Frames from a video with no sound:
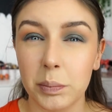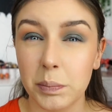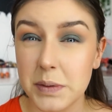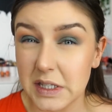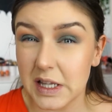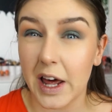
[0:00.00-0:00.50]

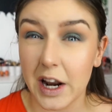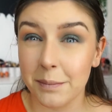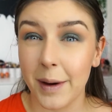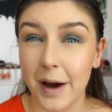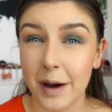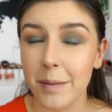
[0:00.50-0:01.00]
Started
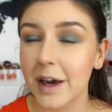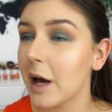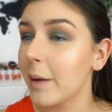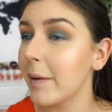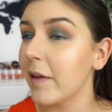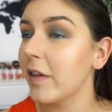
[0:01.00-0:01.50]
my eye
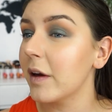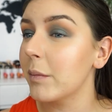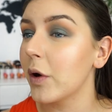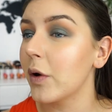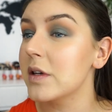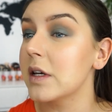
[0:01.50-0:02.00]
makeup, and the thing I'm
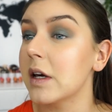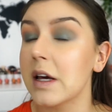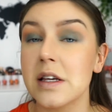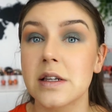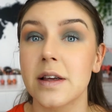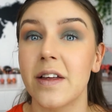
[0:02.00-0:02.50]
noticing
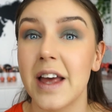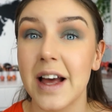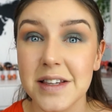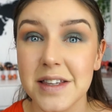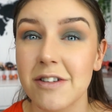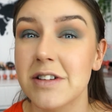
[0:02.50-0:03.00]
is,
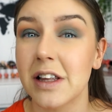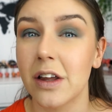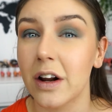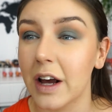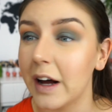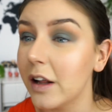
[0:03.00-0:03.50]
yes, there is a lot
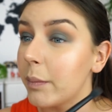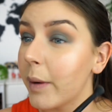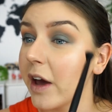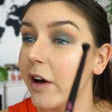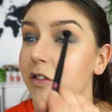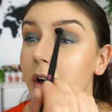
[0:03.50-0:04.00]
of color
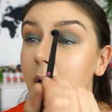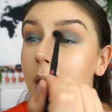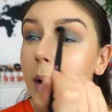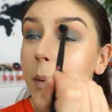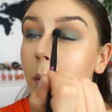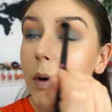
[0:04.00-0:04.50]
payoff,
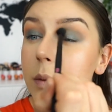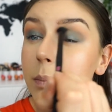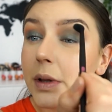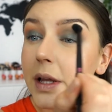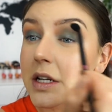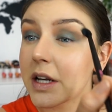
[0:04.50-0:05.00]
but when you
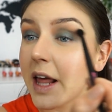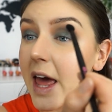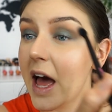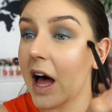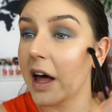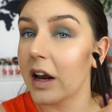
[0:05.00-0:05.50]
blend it
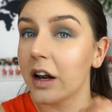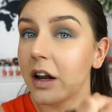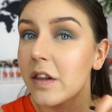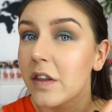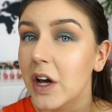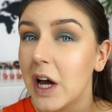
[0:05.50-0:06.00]
out,
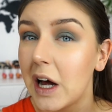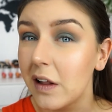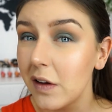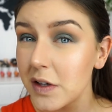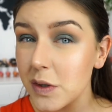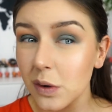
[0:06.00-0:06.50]
the
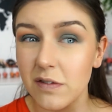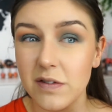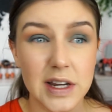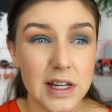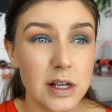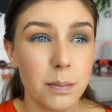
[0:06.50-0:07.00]
color sort of
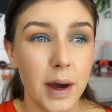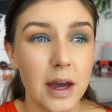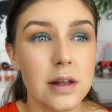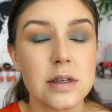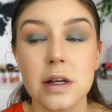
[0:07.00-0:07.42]
dissipates